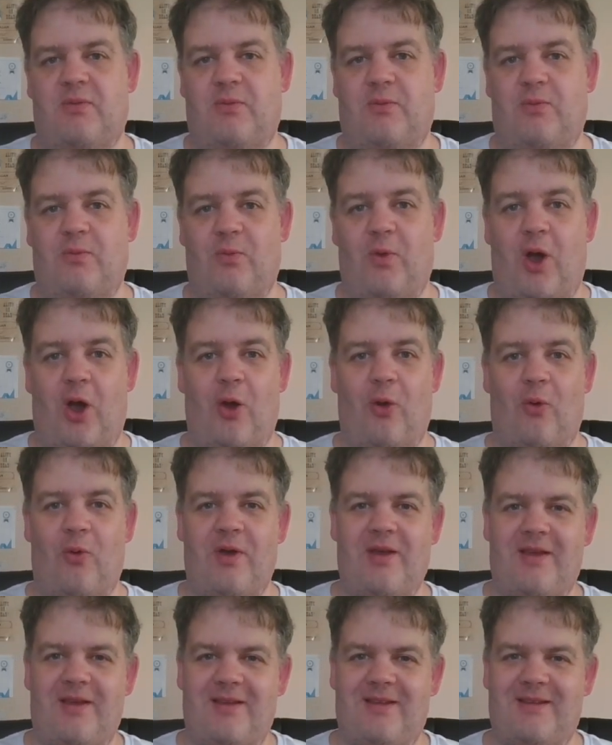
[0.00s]
Whoa.
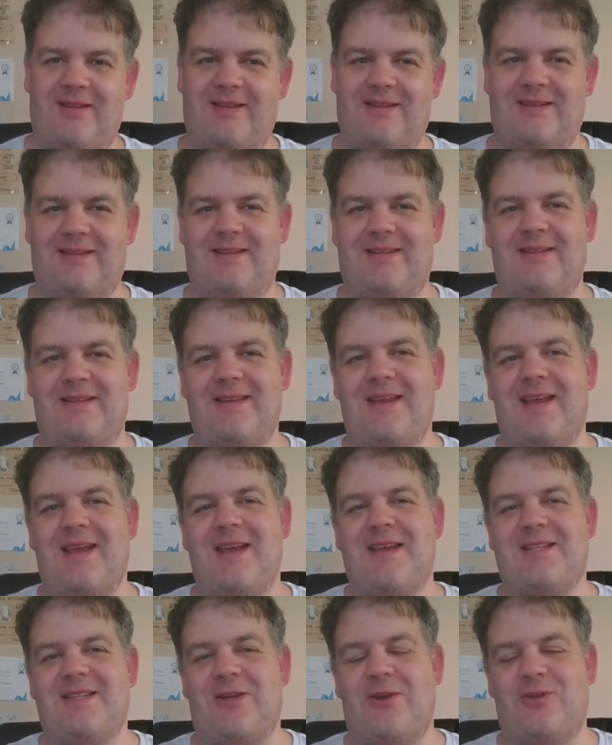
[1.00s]

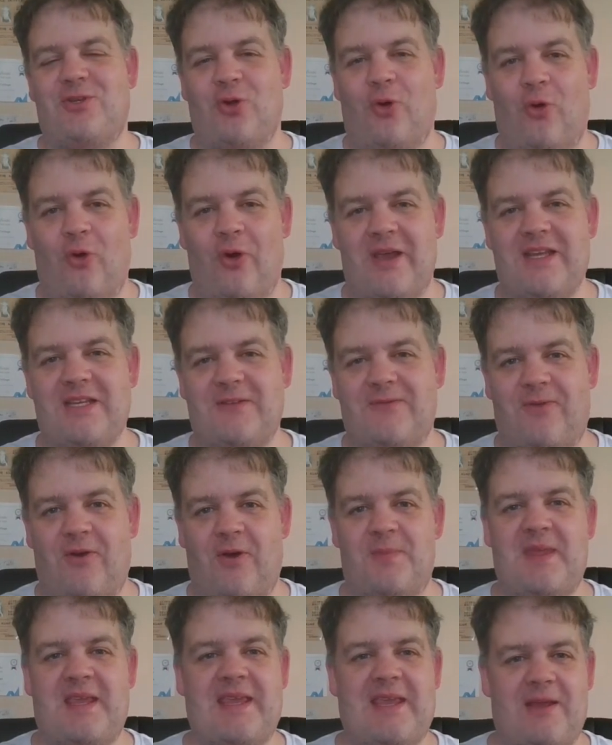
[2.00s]
So Tor is
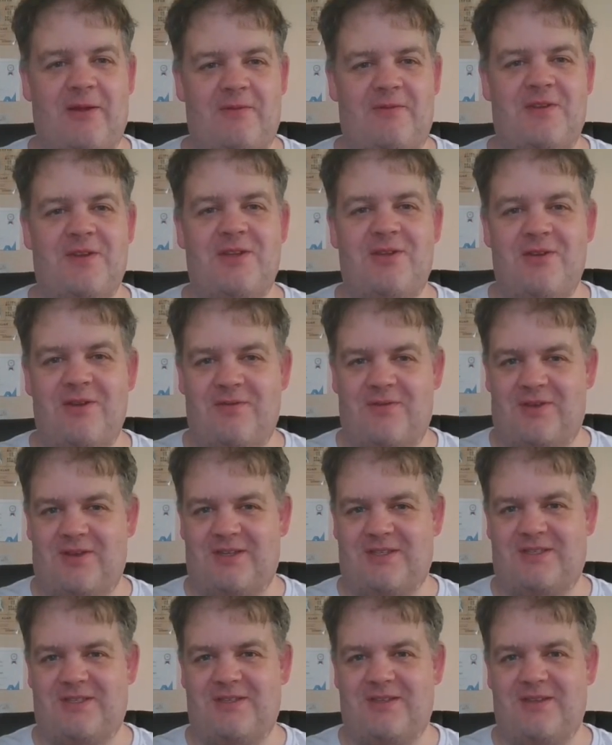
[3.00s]
from the Kelvin
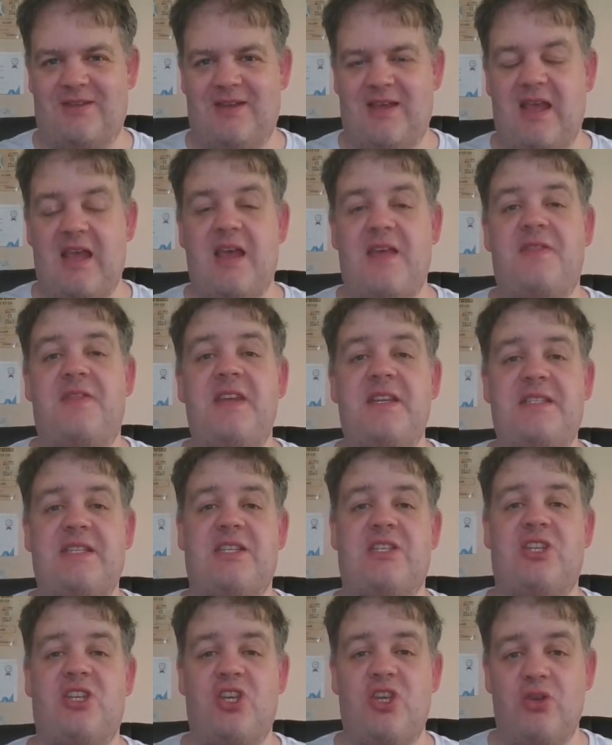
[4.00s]
universe. This
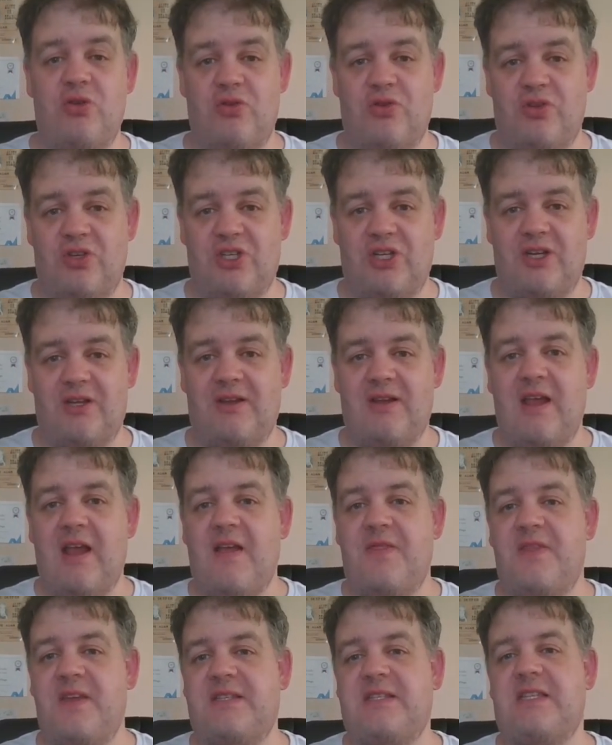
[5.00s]
is huge.
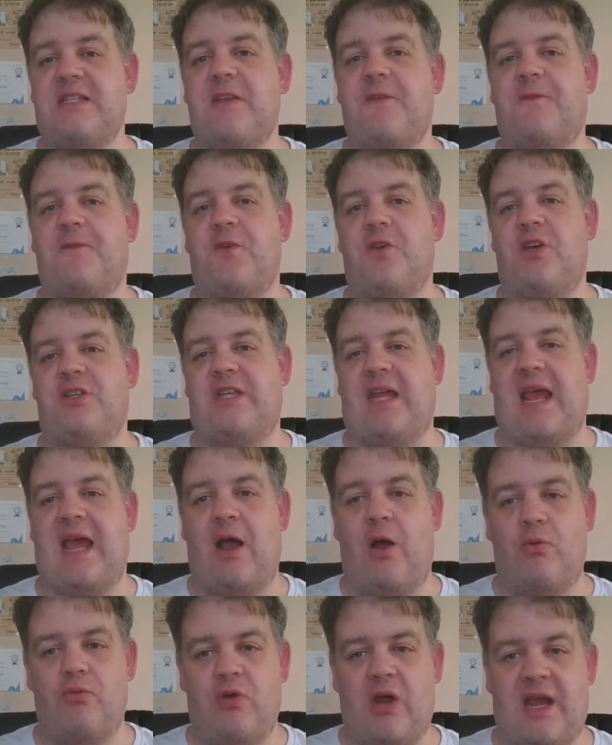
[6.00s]
This is the first
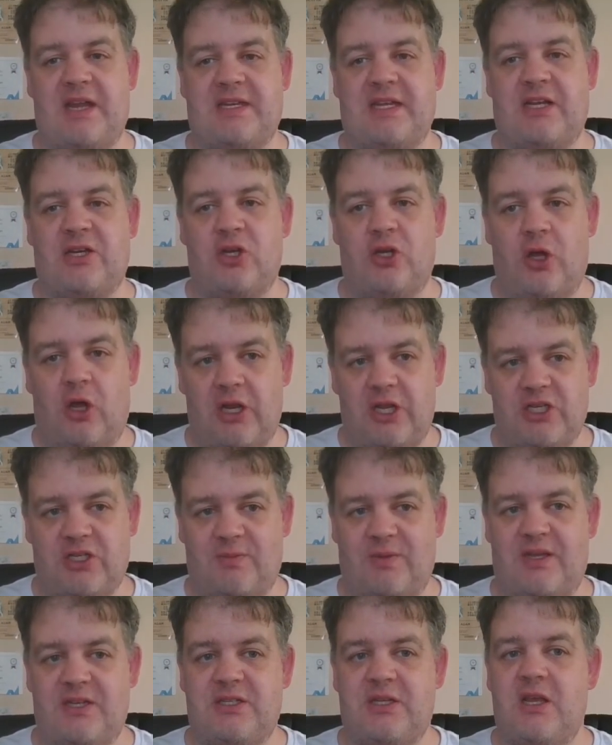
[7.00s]
outright
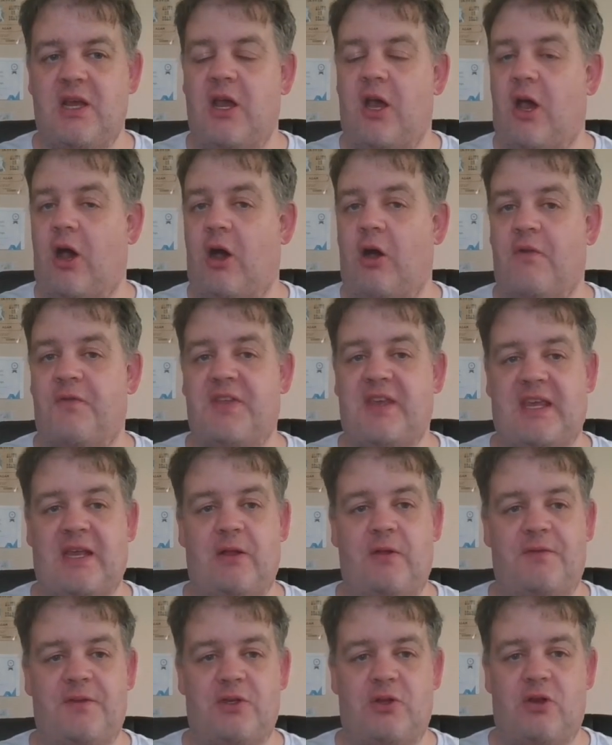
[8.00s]
acknowledgement of the
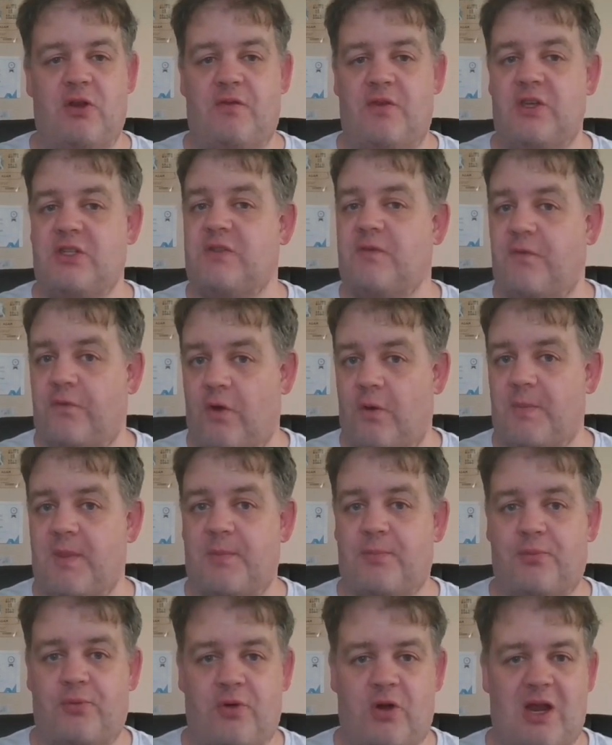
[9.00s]
Kelvin universe from the
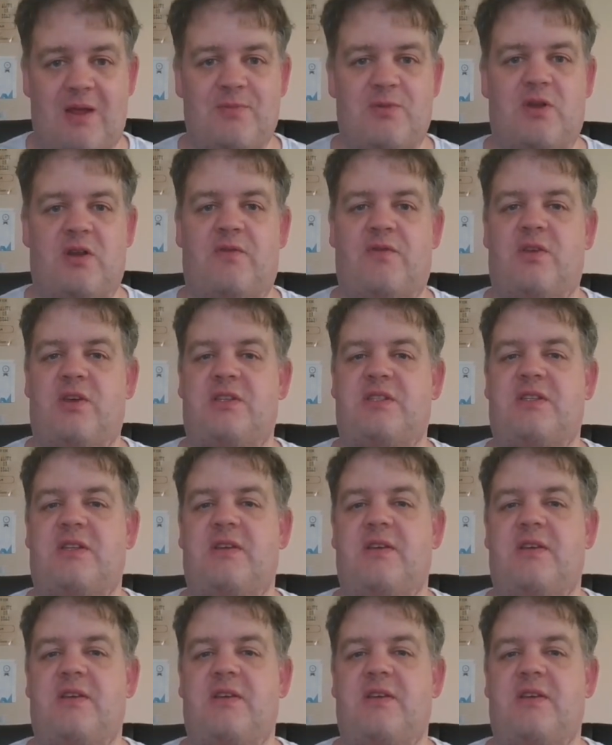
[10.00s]
Prime universe.